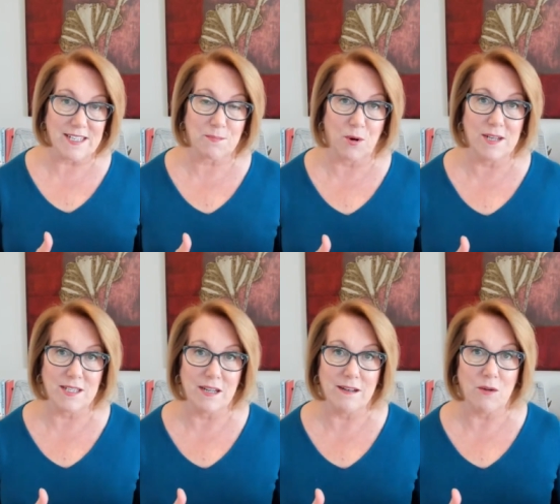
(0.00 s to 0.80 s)
to vice
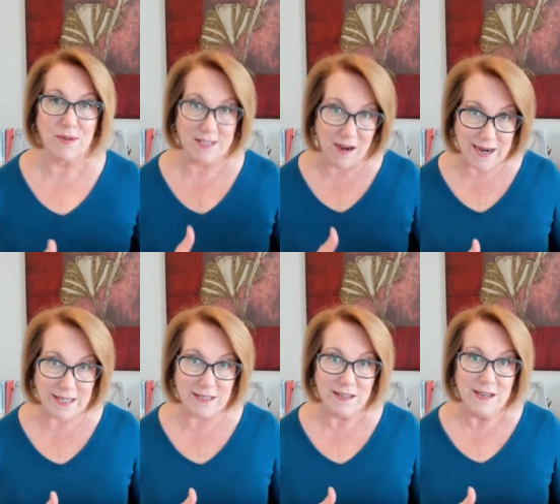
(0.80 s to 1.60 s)
president,
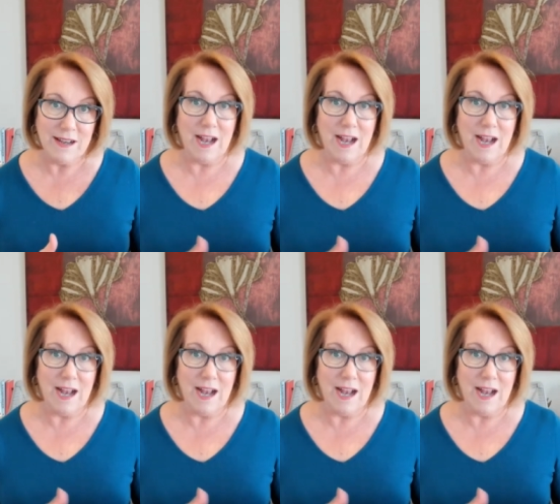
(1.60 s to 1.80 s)
resigned,